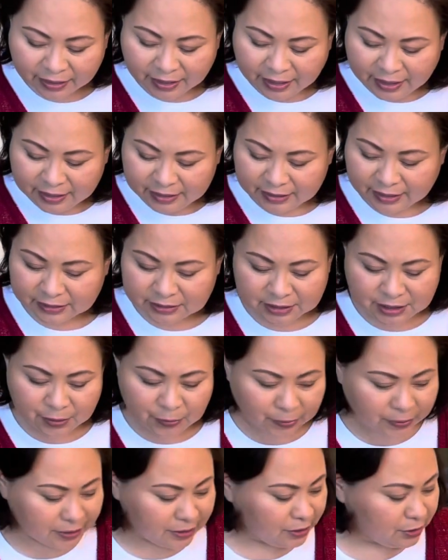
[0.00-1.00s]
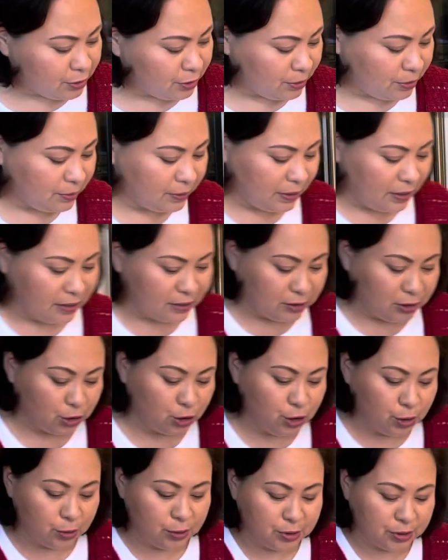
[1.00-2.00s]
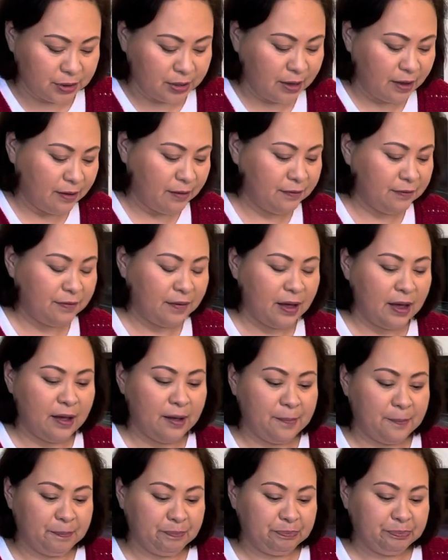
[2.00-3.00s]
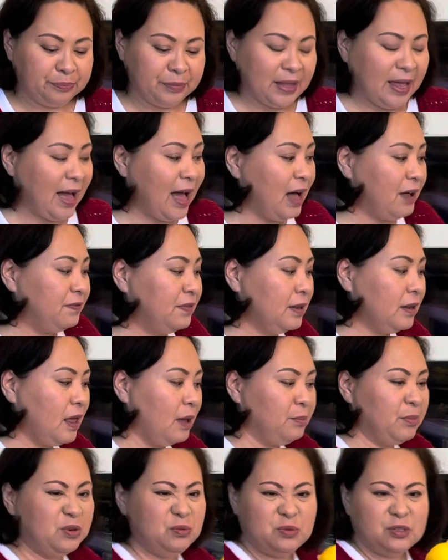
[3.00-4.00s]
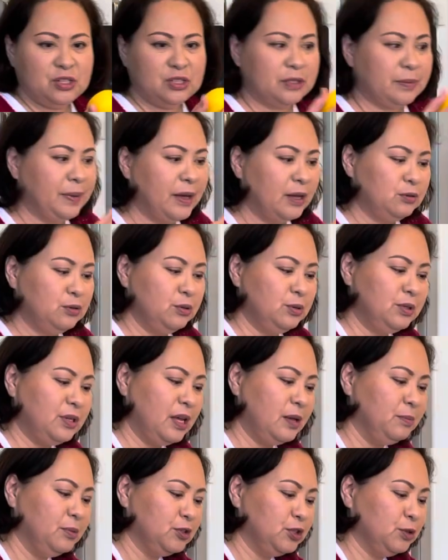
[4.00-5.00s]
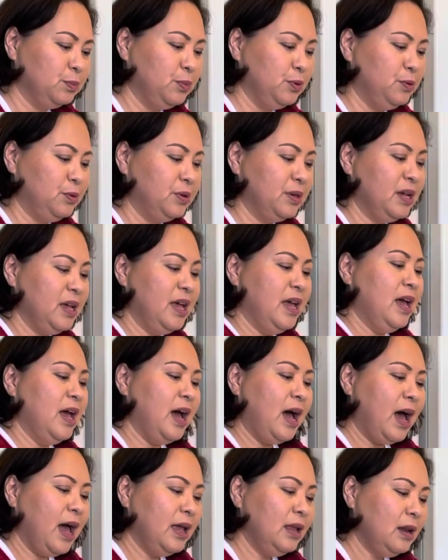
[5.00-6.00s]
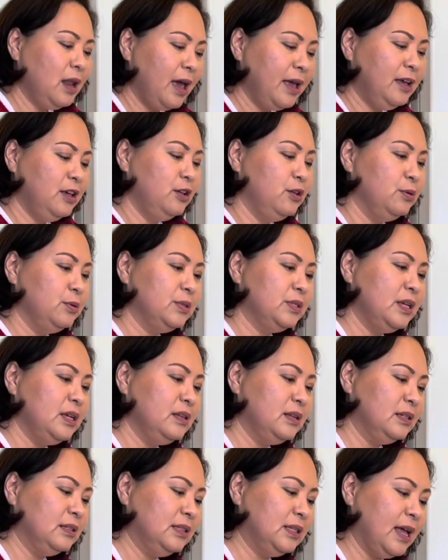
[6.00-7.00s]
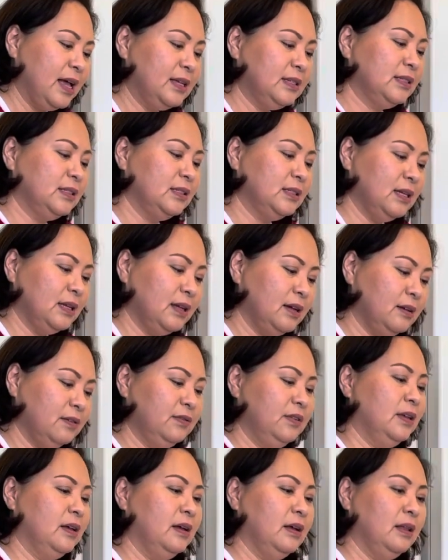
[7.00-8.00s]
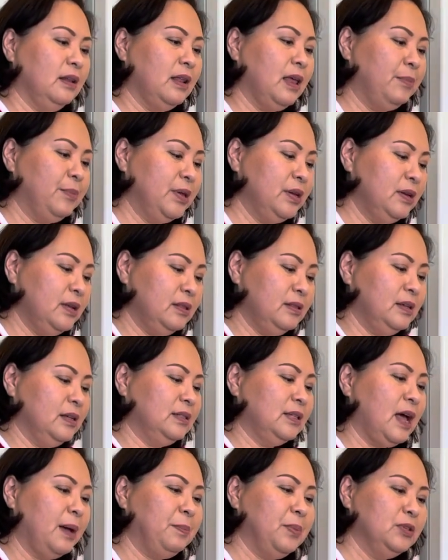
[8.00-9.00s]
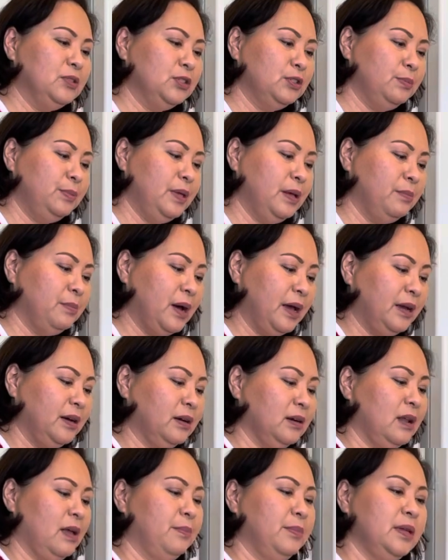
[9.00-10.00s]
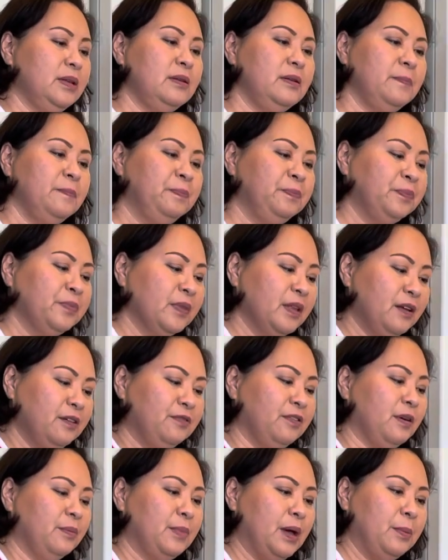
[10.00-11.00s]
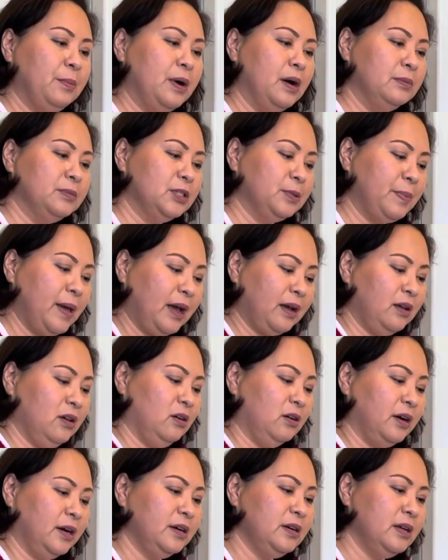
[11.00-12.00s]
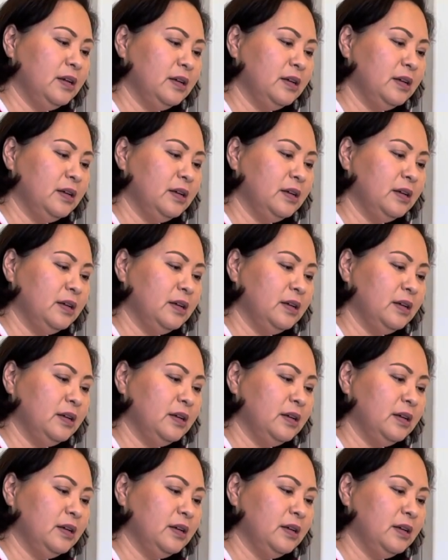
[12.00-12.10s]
Next thing we're going to do is juice of half a lemon, which is about 2 tablespoons. I like using the zest of the lemon, and this happens to be a Meyer lemon from my mom's backyard,